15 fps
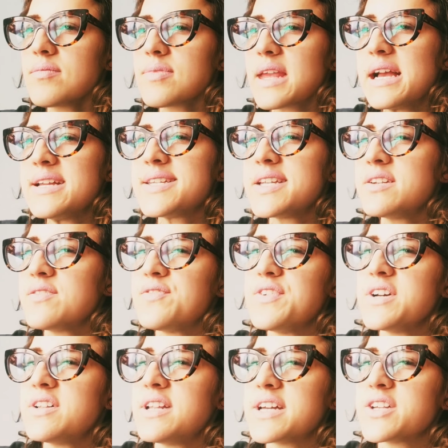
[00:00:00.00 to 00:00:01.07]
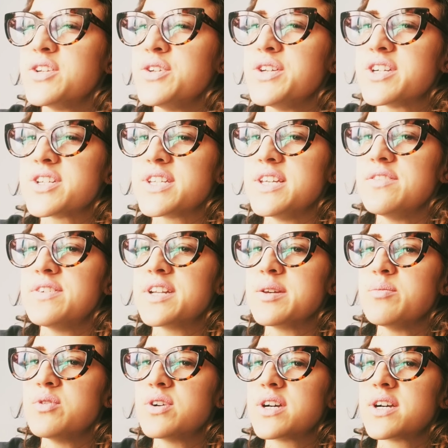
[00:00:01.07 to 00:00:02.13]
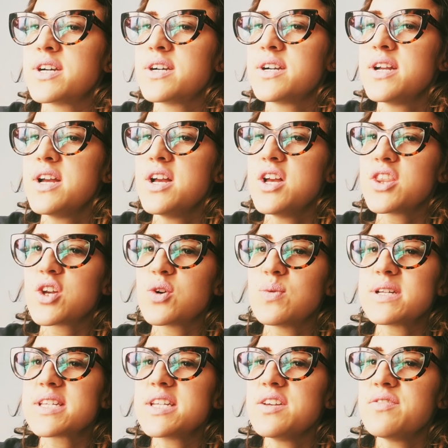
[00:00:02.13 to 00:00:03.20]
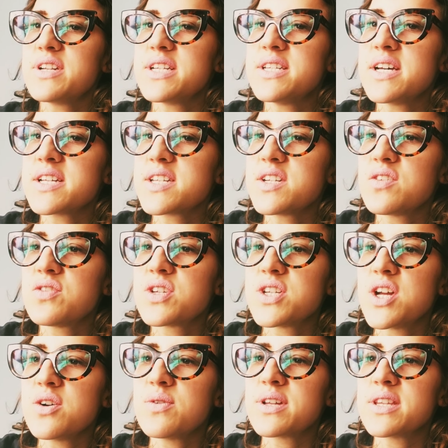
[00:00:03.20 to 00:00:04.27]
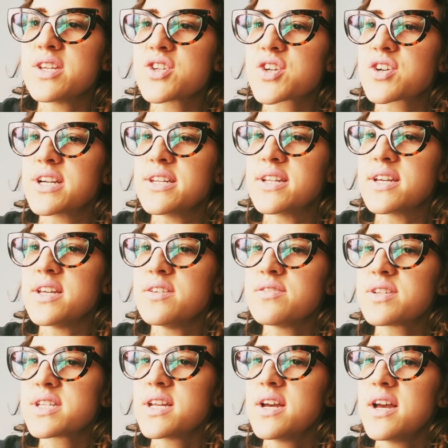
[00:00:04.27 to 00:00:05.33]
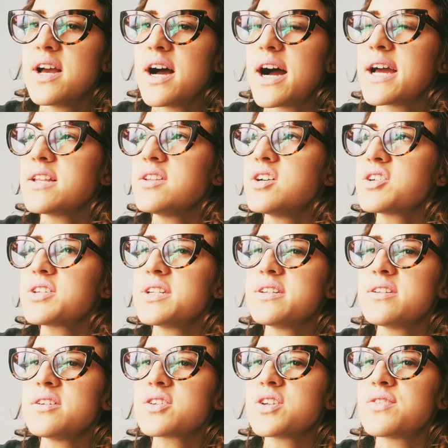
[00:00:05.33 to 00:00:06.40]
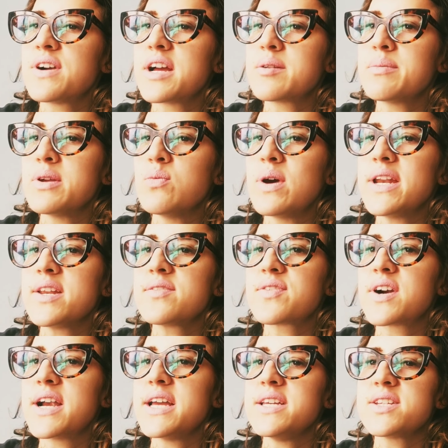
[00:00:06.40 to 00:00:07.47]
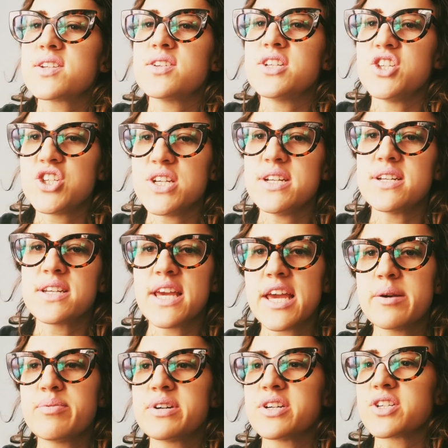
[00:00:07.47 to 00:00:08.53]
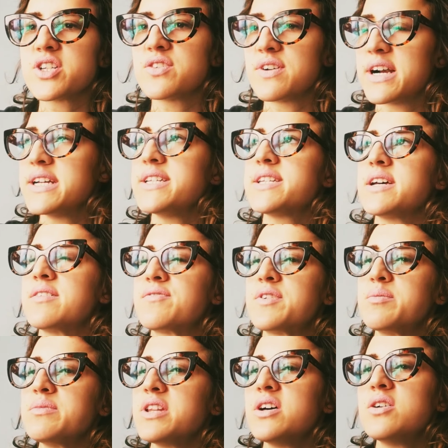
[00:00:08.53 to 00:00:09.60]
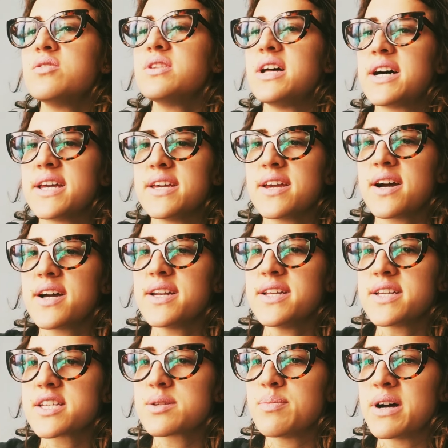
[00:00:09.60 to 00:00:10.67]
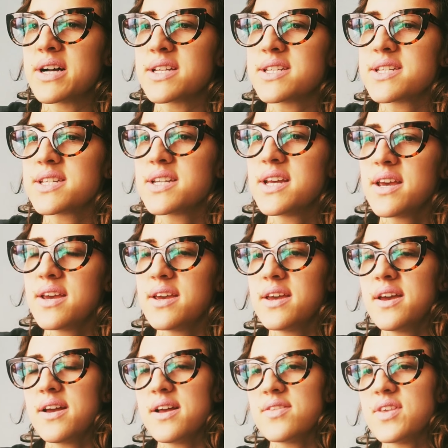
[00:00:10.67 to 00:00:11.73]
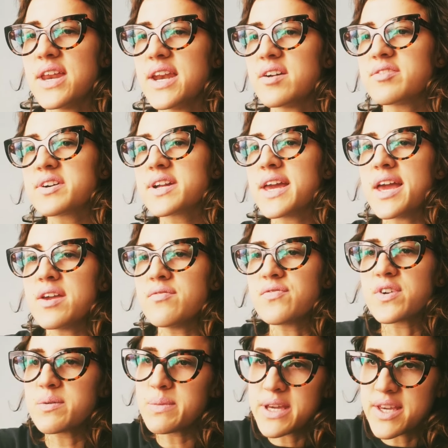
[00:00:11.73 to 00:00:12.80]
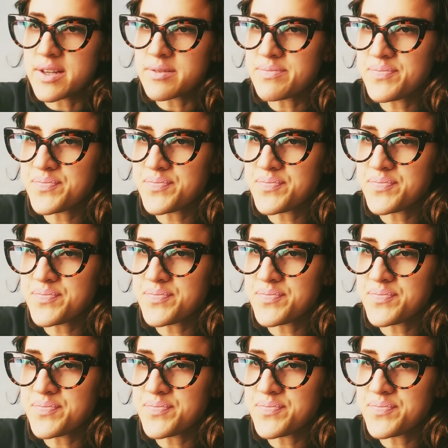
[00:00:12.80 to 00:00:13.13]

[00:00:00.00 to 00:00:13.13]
It didn't feel like New Year's Eve anymore. There wasn't even a dust of snow on these green leaves. I looked and looked around me, waiting for Hazel and Jean and Gabriel to rise up from low-lying hiding spots. They never came for me.